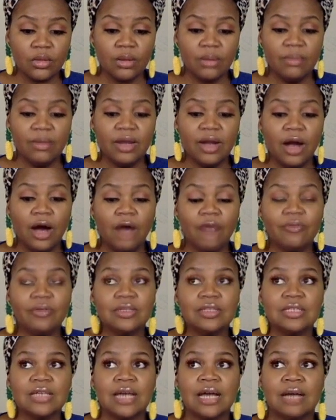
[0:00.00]
but
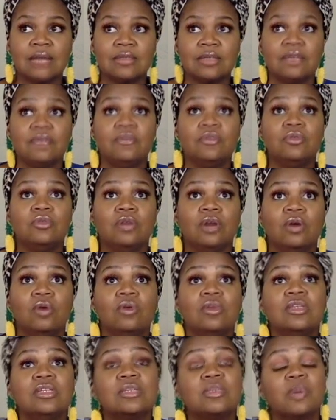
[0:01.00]
oftentimes, if you know
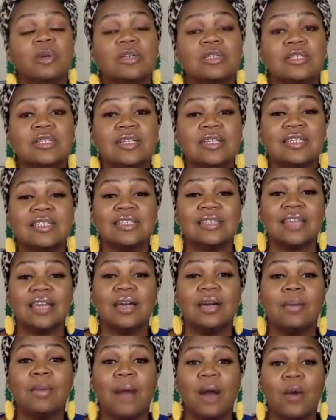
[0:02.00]
who this person is,
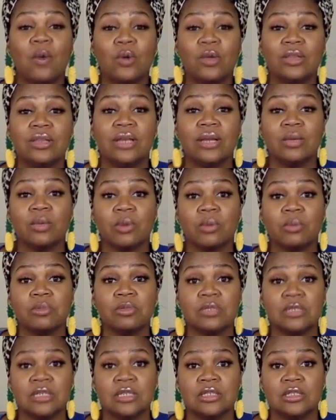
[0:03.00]
think about what they
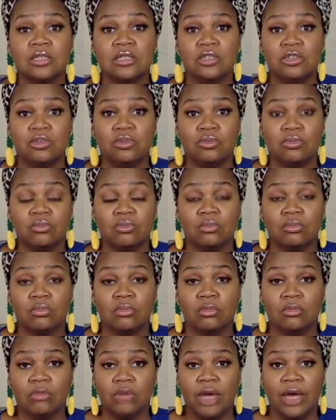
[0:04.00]
represent to you.
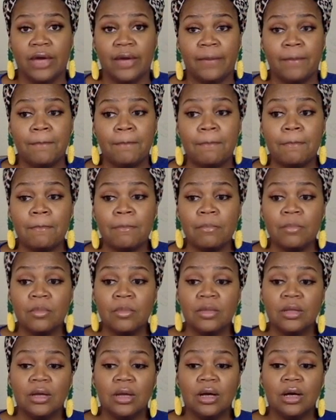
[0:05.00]
Okay.
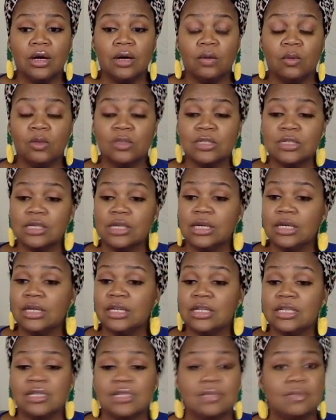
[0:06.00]
Um, once again,
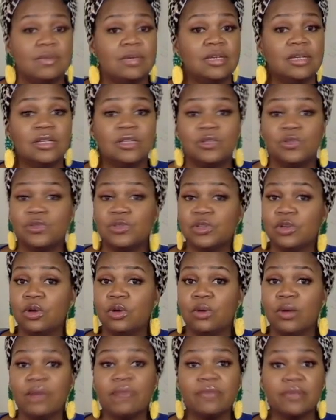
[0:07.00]
it doesn't mean that you should
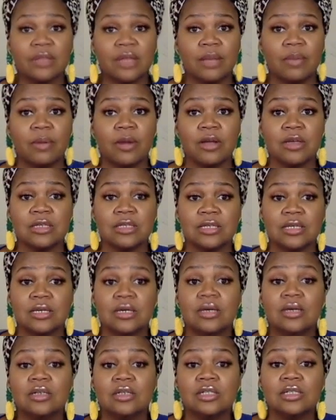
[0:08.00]
go after that person.
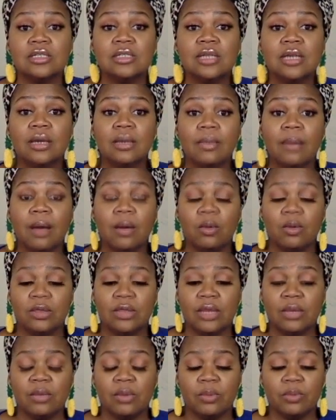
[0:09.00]
Just think about what
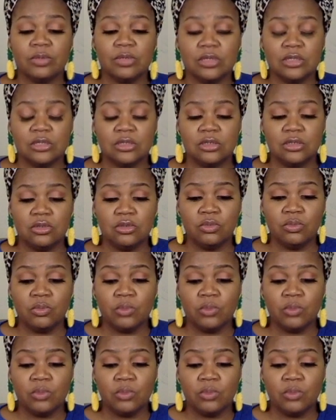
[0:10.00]
they represent to you.